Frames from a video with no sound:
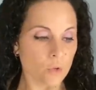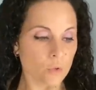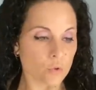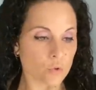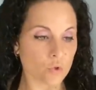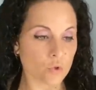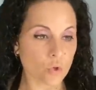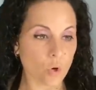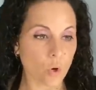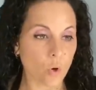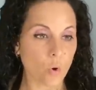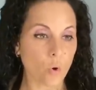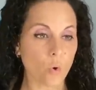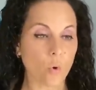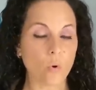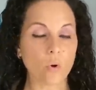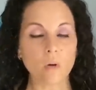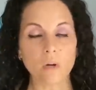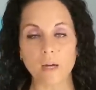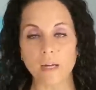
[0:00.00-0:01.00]

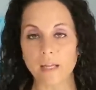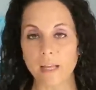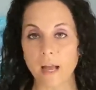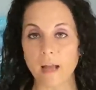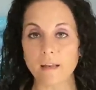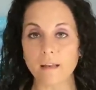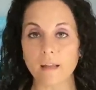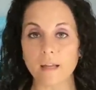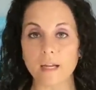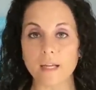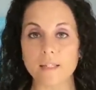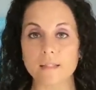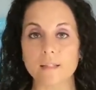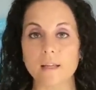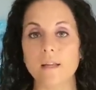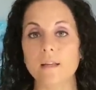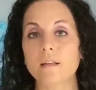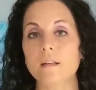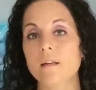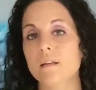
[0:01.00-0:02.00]
So again, like I
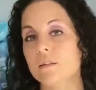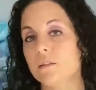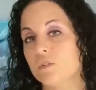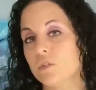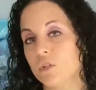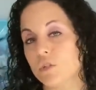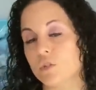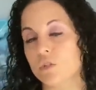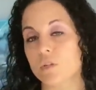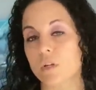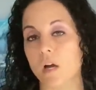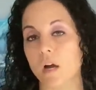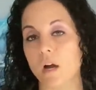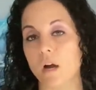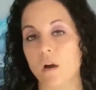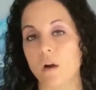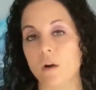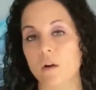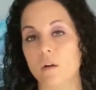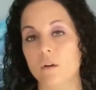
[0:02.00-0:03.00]
said, just
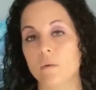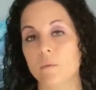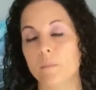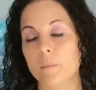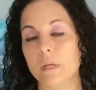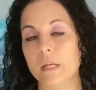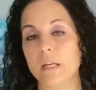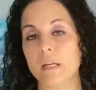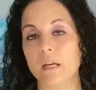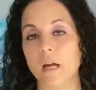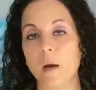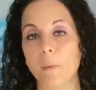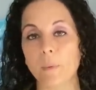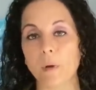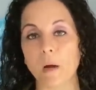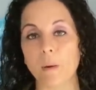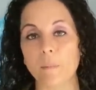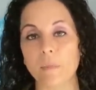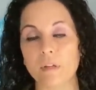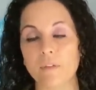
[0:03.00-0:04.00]
be an
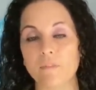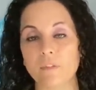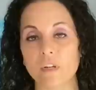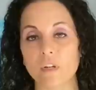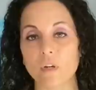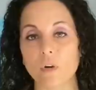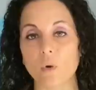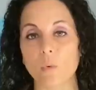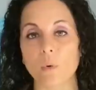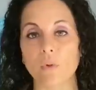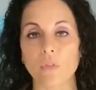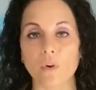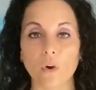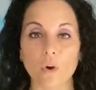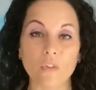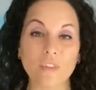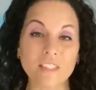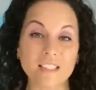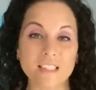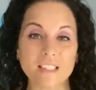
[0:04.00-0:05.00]
upcoming video with
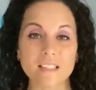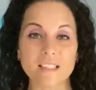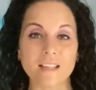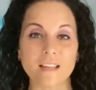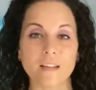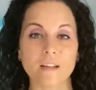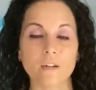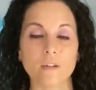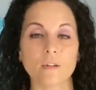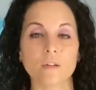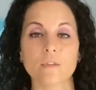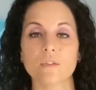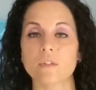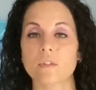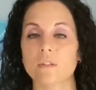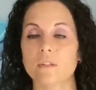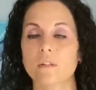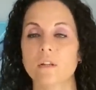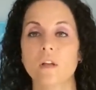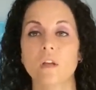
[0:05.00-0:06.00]
all the details
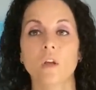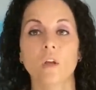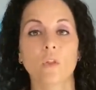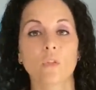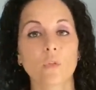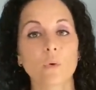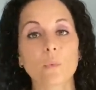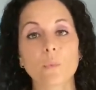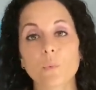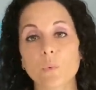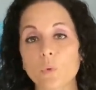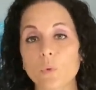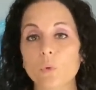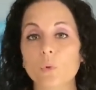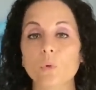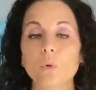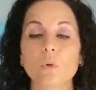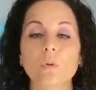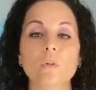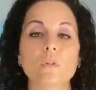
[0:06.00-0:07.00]
and the
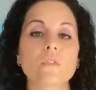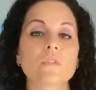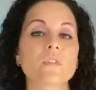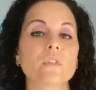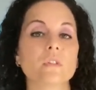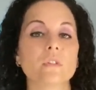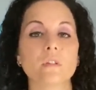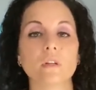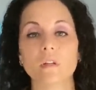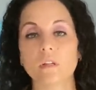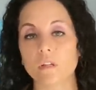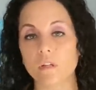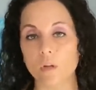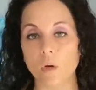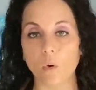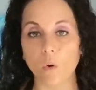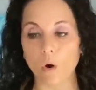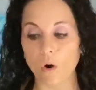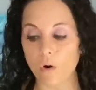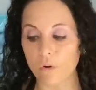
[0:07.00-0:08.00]
rules and, you
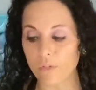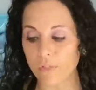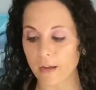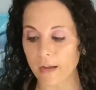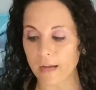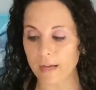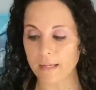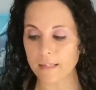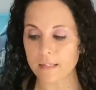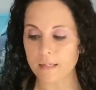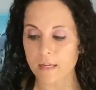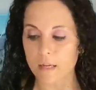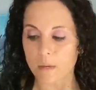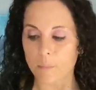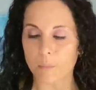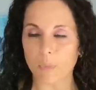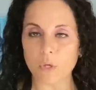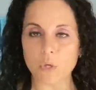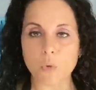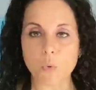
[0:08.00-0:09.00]
know, all that.
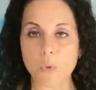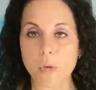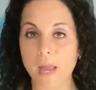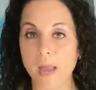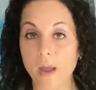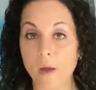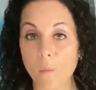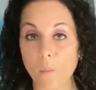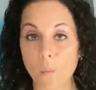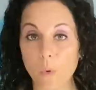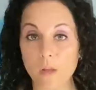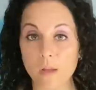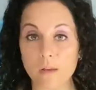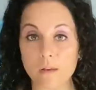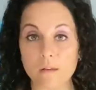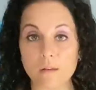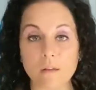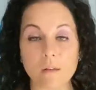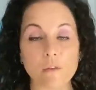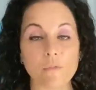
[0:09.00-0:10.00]
But you can't
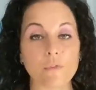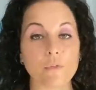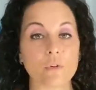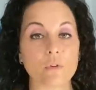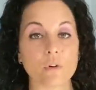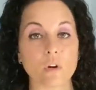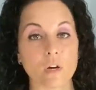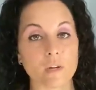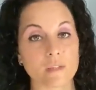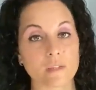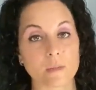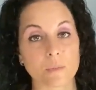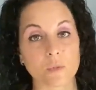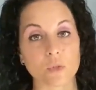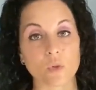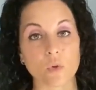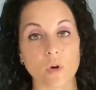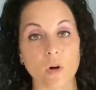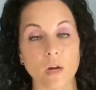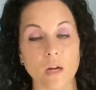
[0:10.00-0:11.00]
win if you're not
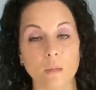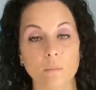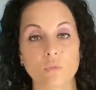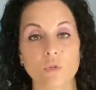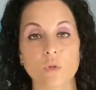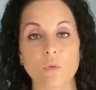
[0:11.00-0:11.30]
subscribed.